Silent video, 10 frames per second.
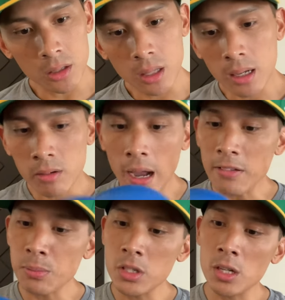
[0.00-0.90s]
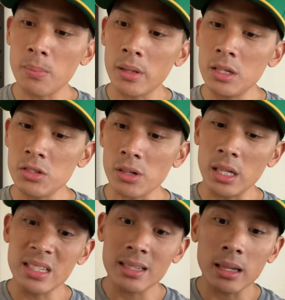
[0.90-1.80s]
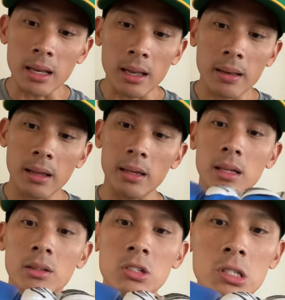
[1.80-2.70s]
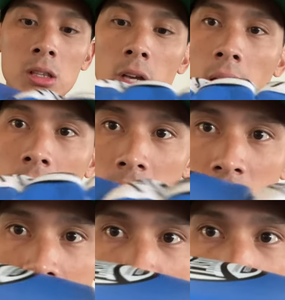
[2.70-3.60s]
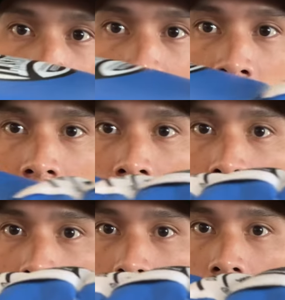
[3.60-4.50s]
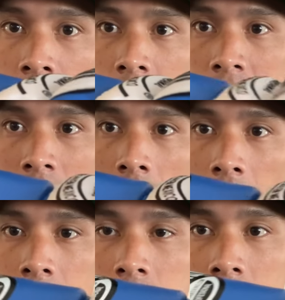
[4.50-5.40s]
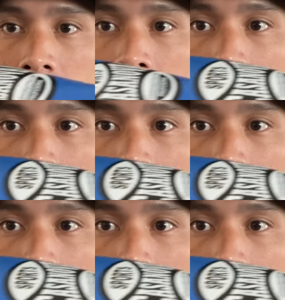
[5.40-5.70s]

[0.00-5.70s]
know, the craftsmanship on these are decent. And, you know, just looking at the stitching along the sides,